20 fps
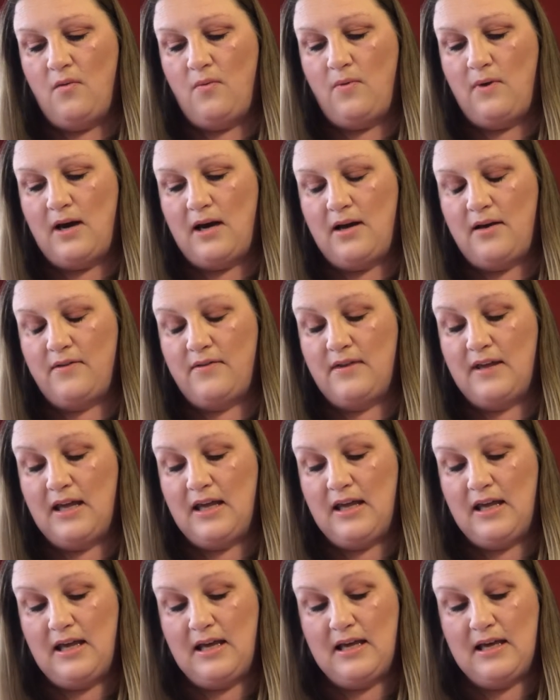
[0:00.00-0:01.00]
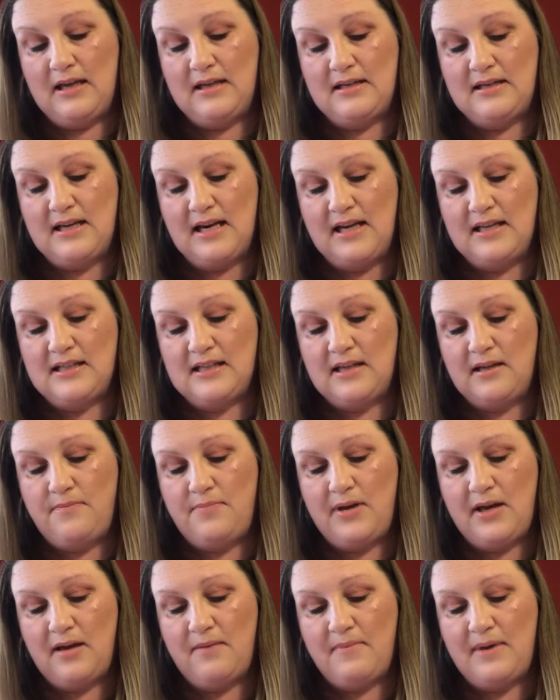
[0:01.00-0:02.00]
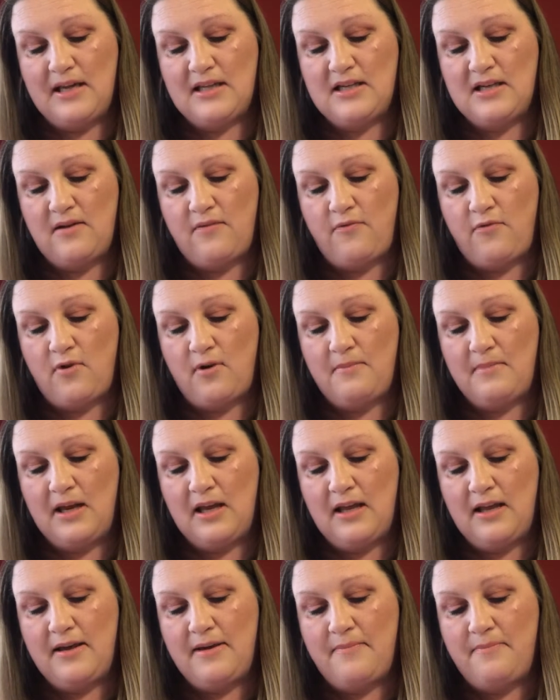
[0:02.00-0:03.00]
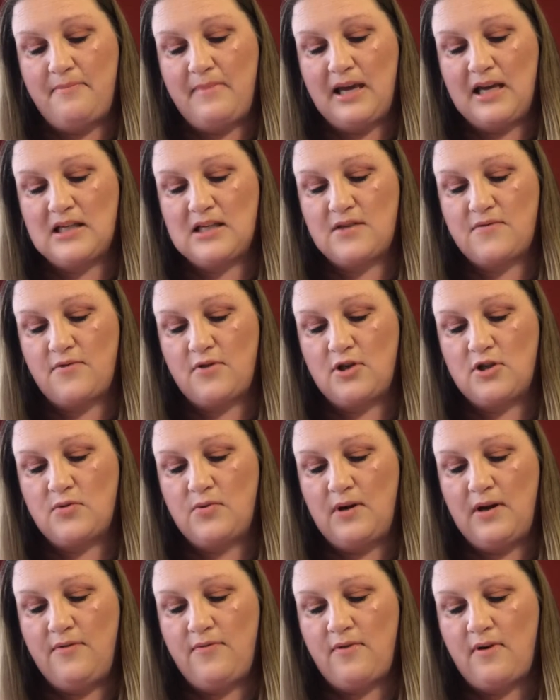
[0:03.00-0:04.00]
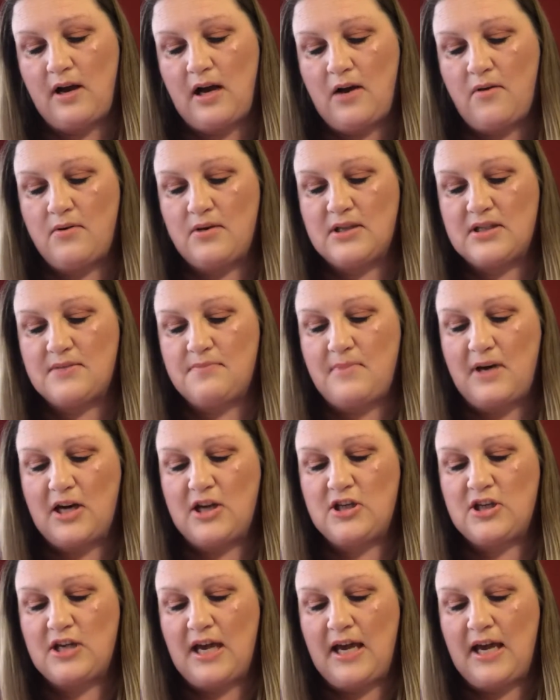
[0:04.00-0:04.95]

while the intensely pigmented formula makes for 24-hour smudge